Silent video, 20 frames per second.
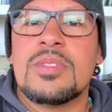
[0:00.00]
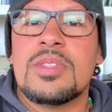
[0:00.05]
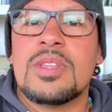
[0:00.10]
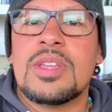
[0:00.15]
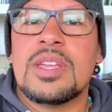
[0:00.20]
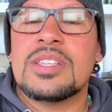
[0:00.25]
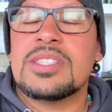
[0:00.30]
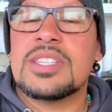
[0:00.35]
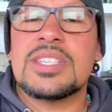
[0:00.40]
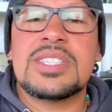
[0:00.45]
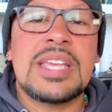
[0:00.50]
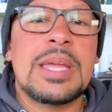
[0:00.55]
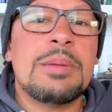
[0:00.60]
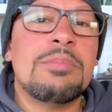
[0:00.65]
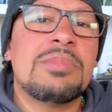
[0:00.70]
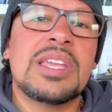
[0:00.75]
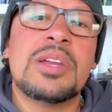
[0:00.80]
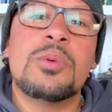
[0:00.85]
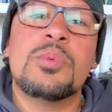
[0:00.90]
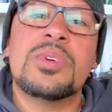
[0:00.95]
It's the same
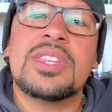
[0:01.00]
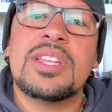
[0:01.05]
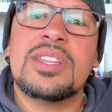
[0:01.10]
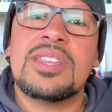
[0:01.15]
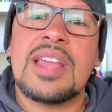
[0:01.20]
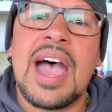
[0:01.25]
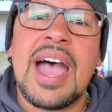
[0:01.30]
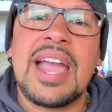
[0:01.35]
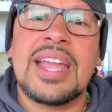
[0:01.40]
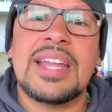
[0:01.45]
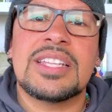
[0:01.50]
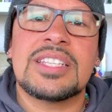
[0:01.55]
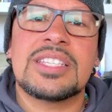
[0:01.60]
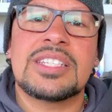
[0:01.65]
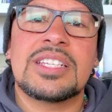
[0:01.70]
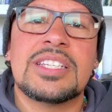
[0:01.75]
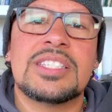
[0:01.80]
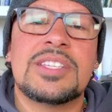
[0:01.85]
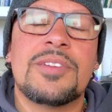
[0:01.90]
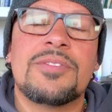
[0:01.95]
thing with the diets,
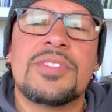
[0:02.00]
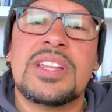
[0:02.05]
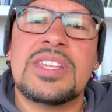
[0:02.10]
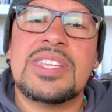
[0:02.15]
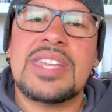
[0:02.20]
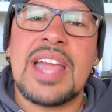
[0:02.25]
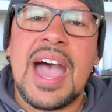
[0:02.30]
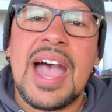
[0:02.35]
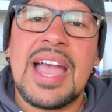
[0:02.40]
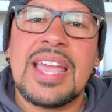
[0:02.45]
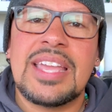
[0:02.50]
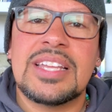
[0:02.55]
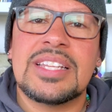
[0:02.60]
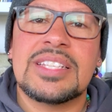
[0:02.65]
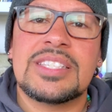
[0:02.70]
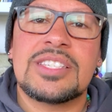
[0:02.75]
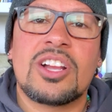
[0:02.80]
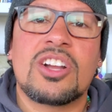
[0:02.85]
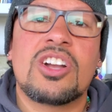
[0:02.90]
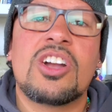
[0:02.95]
because if the
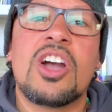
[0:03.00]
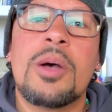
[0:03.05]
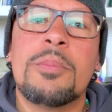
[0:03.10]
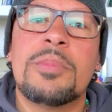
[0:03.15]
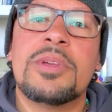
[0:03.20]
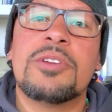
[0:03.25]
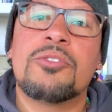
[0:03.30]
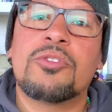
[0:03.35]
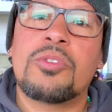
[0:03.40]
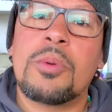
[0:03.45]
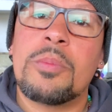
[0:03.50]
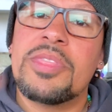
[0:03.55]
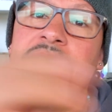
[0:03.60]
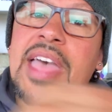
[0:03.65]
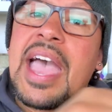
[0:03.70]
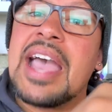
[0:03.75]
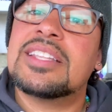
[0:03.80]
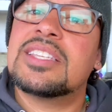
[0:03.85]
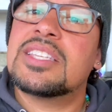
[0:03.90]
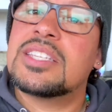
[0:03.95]
diets are coming from
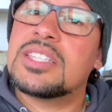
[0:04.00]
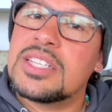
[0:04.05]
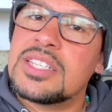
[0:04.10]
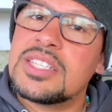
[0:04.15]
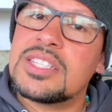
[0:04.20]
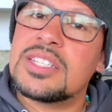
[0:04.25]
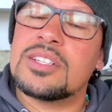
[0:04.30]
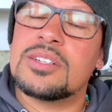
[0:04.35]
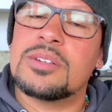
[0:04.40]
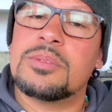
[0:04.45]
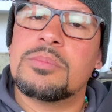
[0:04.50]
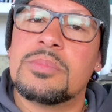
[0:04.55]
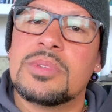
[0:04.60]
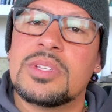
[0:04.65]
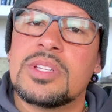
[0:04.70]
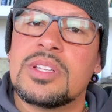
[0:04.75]
that system